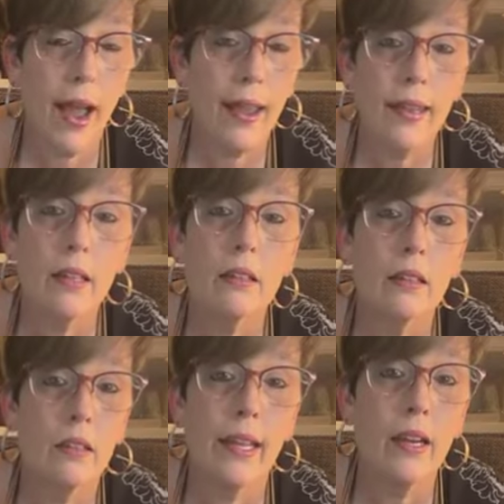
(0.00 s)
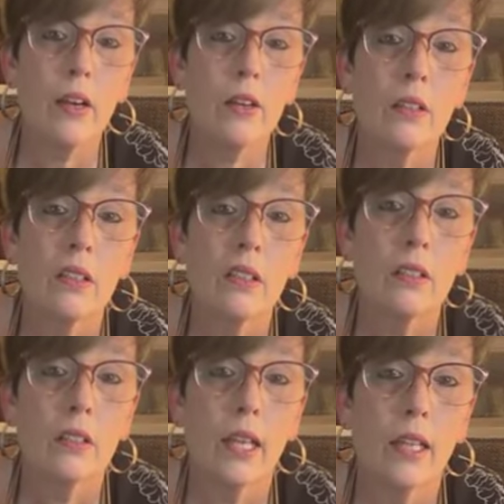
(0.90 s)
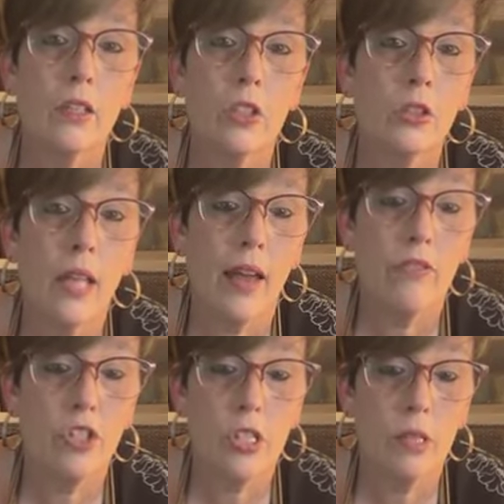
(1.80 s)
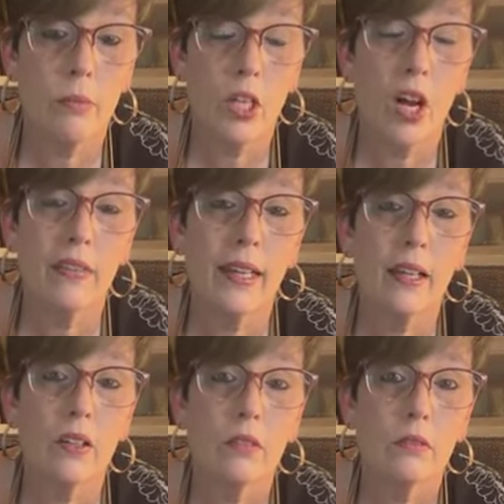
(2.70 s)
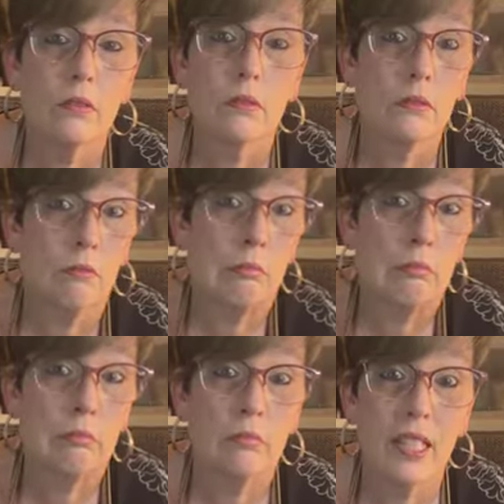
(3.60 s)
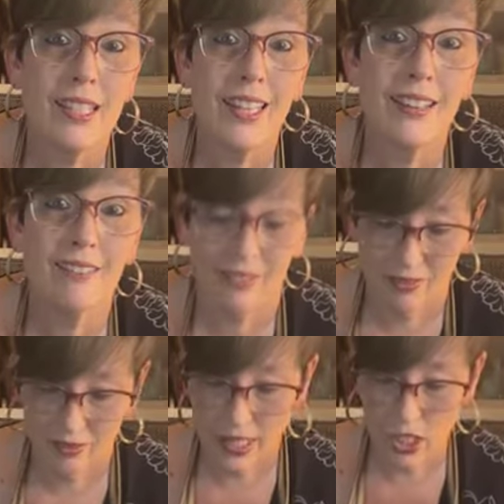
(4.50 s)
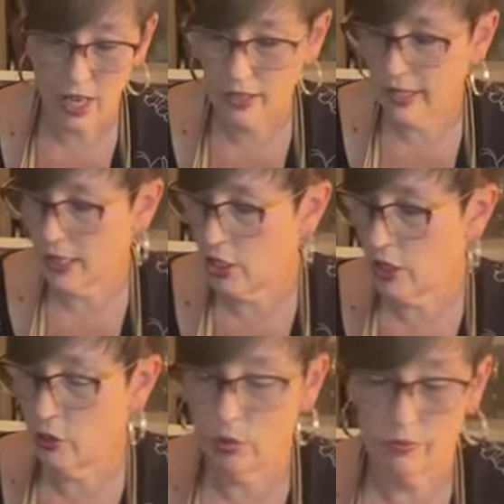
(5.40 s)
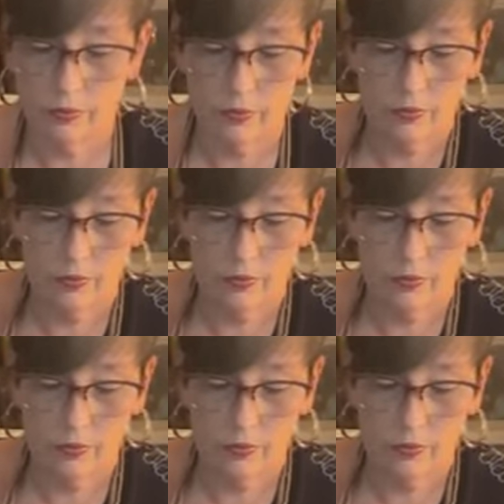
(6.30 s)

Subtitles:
dry, clear, and you'll have the cinnamon on there. That's it. That's all you gotta do. All